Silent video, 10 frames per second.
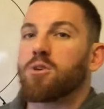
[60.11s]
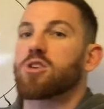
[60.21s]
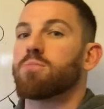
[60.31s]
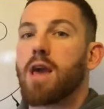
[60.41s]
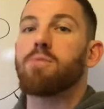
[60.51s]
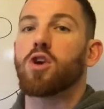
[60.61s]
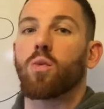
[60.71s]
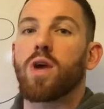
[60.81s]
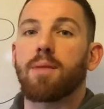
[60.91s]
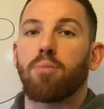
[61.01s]
So maybe
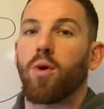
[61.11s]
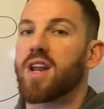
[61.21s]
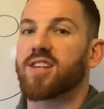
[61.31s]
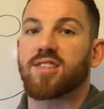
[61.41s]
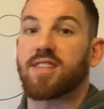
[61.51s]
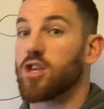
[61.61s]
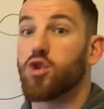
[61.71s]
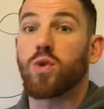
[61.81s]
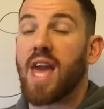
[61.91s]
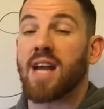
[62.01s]
your weak point is, is that
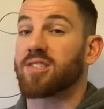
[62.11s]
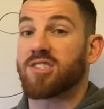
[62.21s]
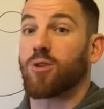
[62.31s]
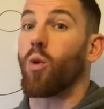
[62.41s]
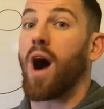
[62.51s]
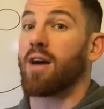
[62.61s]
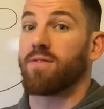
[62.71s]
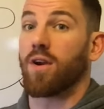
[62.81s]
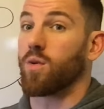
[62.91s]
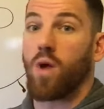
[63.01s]
you can't squat
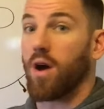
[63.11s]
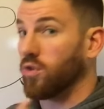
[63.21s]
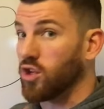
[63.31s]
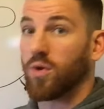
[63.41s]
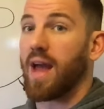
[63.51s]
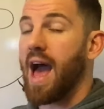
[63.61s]
very well. You don't